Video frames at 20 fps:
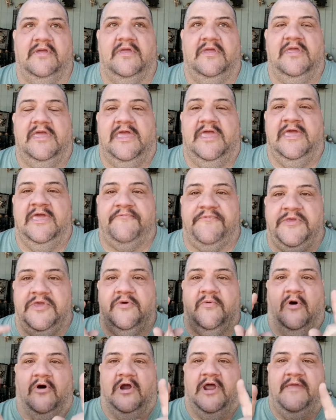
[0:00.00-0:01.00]
if
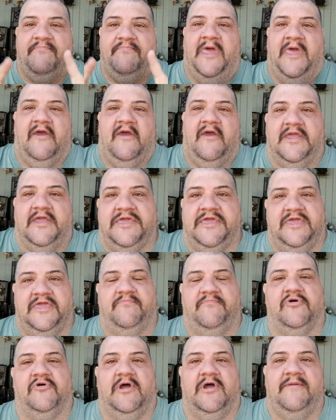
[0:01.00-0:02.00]
you are a parrot
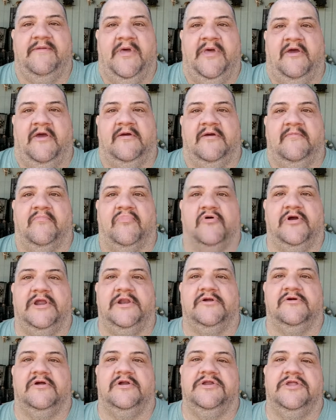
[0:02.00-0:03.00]
keeper, a parrot
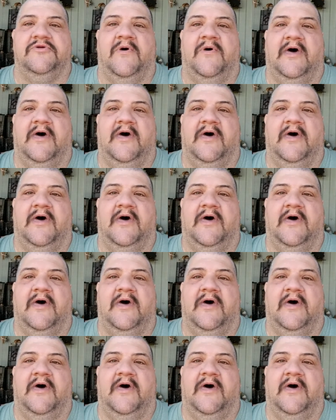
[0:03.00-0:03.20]
breeder, and